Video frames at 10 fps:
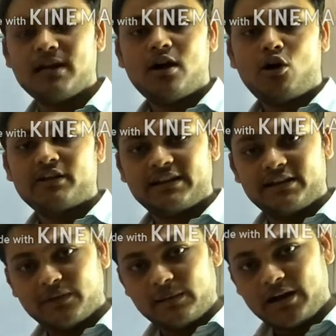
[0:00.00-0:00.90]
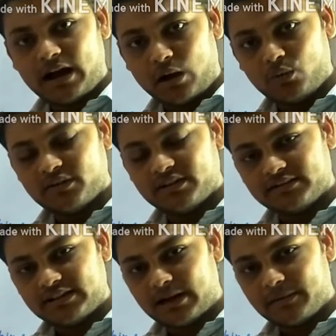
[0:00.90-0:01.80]
or it will be how the
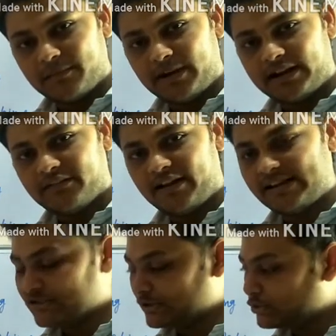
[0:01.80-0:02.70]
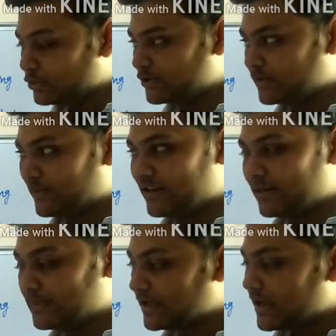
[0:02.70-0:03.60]
amoeba divides into two split
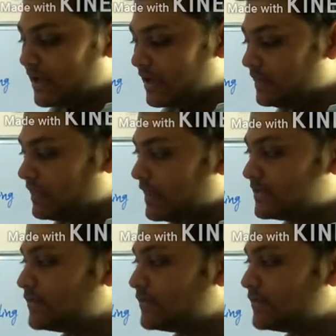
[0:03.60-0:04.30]
ups. In this